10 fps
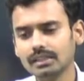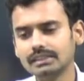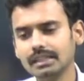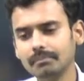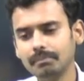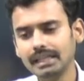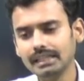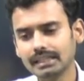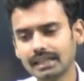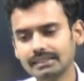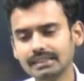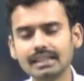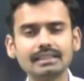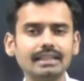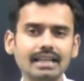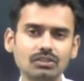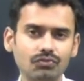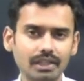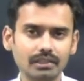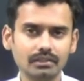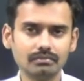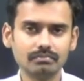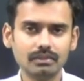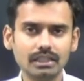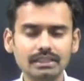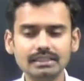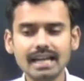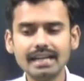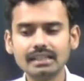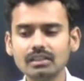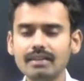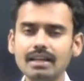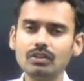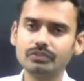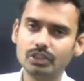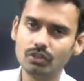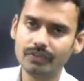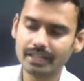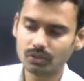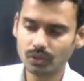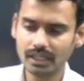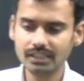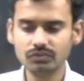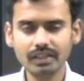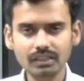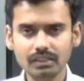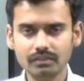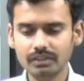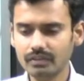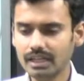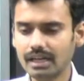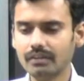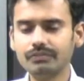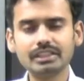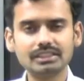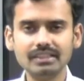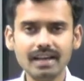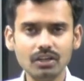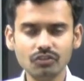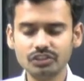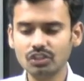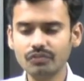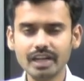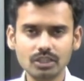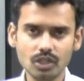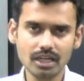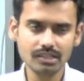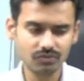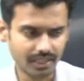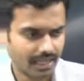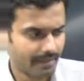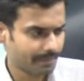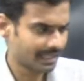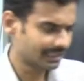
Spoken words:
simply consider that as 1. It is the standard value of 0 factorial is 1. We will fix the value of 0 factorial is 1. There is